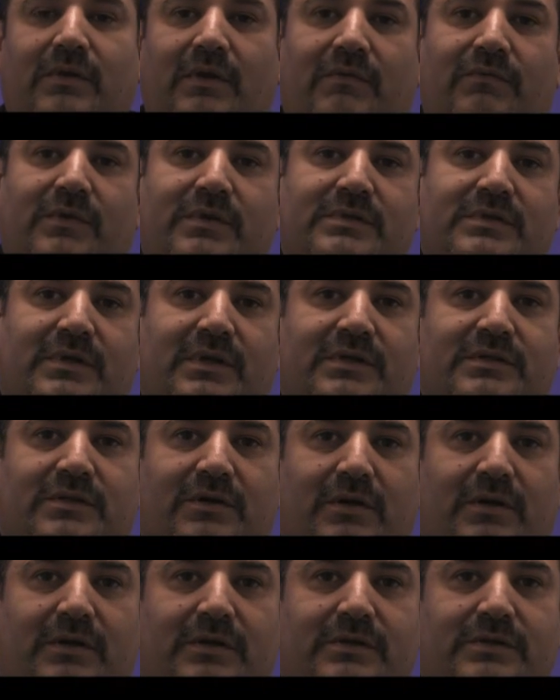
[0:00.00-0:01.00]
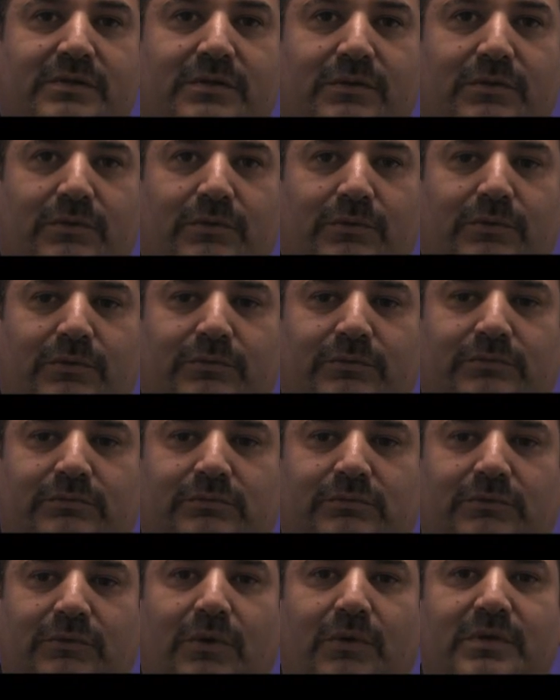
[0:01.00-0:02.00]
that visit, I started to
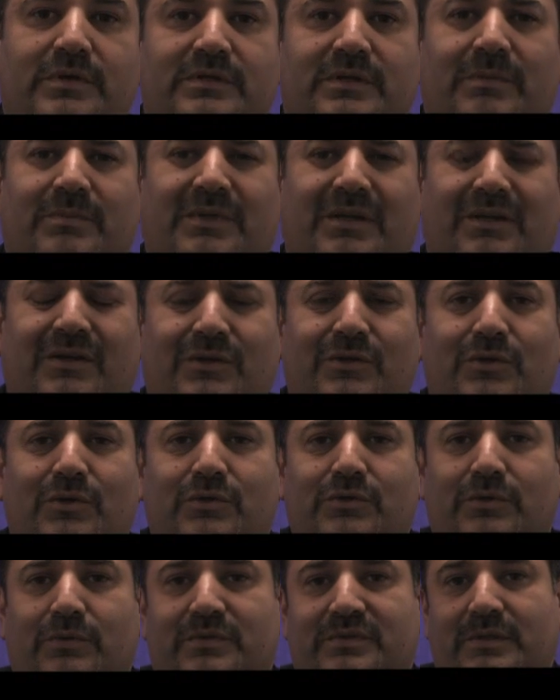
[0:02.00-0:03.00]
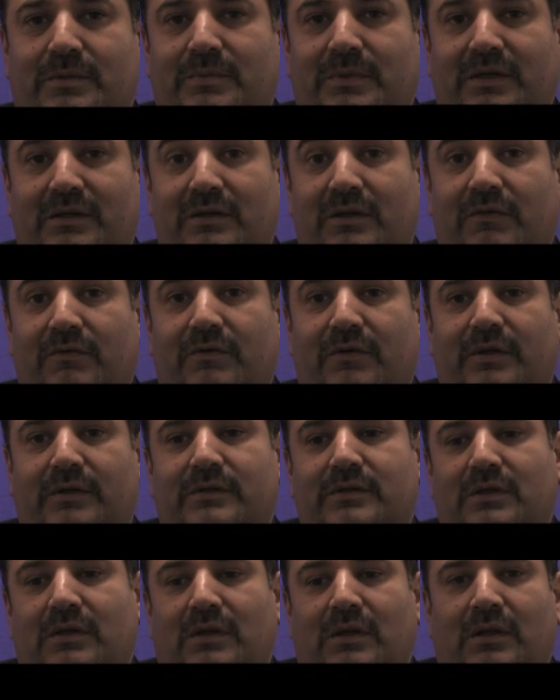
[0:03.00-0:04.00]
notice something unusual and something
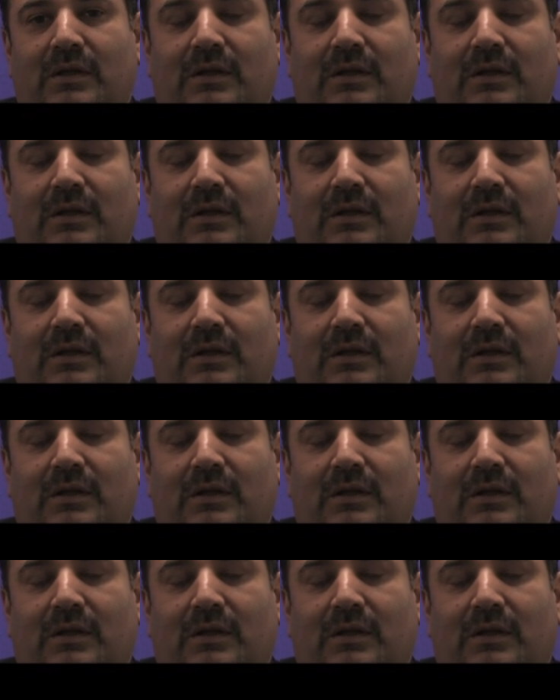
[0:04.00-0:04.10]
different